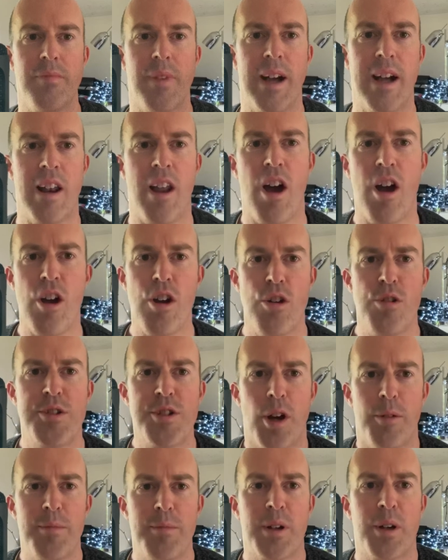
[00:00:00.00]
Hello,
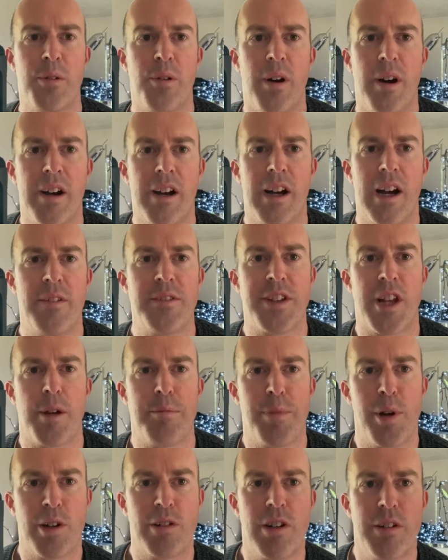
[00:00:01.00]
Tom Maguire. I haven't done a
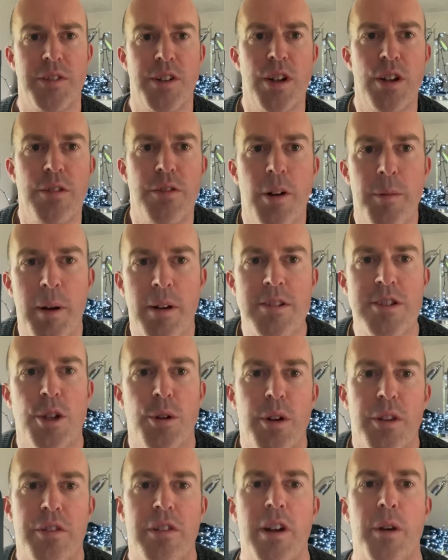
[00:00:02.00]
book review for about
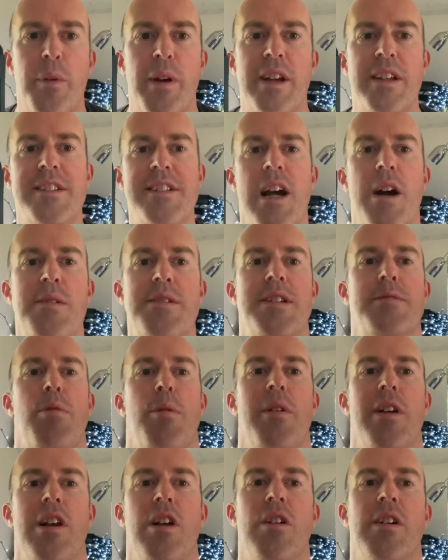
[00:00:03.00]
2 or 3 weeks now, which is
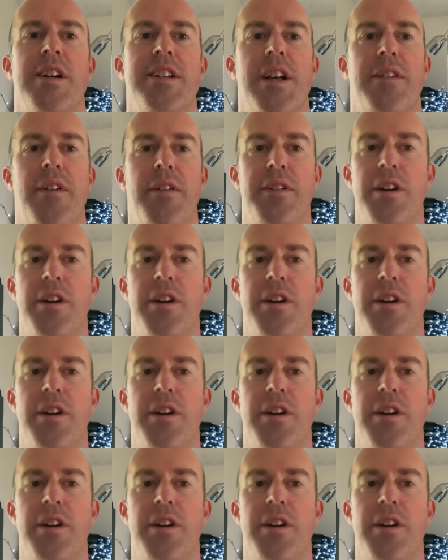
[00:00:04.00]
probably the longest I've ever